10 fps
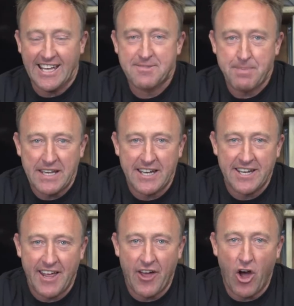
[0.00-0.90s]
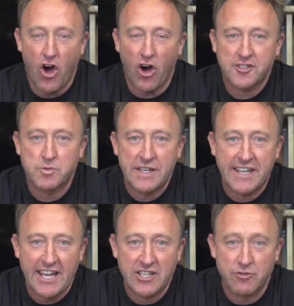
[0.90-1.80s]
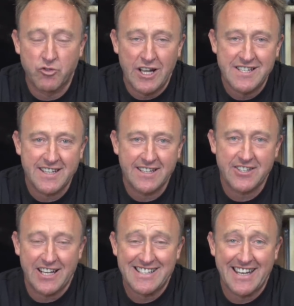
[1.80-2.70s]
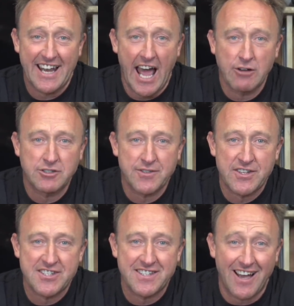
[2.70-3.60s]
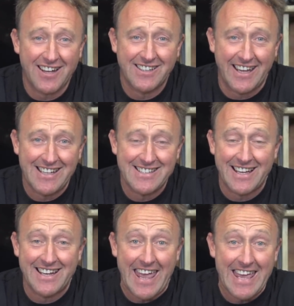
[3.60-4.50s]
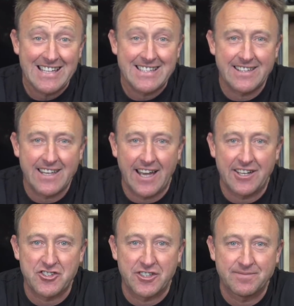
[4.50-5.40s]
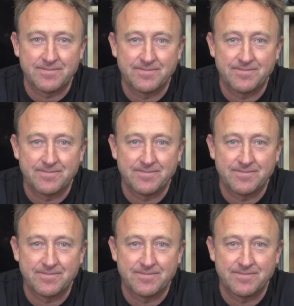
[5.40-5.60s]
It's been another hot weekend of racing, so let's get out of the start gate and into the action.